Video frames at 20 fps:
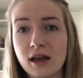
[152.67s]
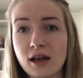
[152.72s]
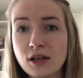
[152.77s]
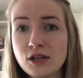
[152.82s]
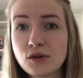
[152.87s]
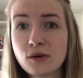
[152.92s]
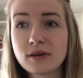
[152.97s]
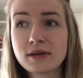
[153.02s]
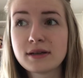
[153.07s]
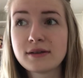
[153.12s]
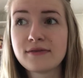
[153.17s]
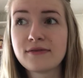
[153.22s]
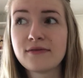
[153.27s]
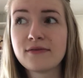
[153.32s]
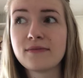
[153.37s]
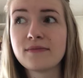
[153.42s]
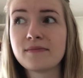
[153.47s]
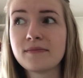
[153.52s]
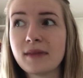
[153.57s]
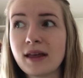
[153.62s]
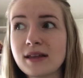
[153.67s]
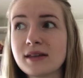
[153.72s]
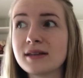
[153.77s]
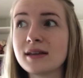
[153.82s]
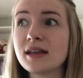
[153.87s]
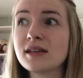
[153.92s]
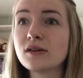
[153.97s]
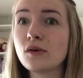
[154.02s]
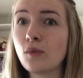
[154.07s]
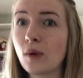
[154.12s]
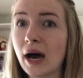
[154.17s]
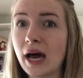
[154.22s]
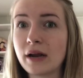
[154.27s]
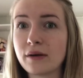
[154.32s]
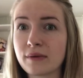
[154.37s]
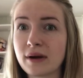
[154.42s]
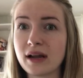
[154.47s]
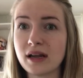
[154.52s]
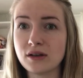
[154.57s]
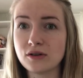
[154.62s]
So it's a
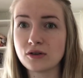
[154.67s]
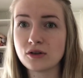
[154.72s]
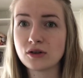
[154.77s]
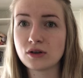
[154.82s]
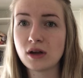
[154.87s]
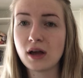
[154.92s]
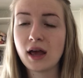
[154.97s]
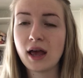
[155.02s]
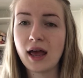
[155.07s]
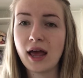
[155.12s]
wide range,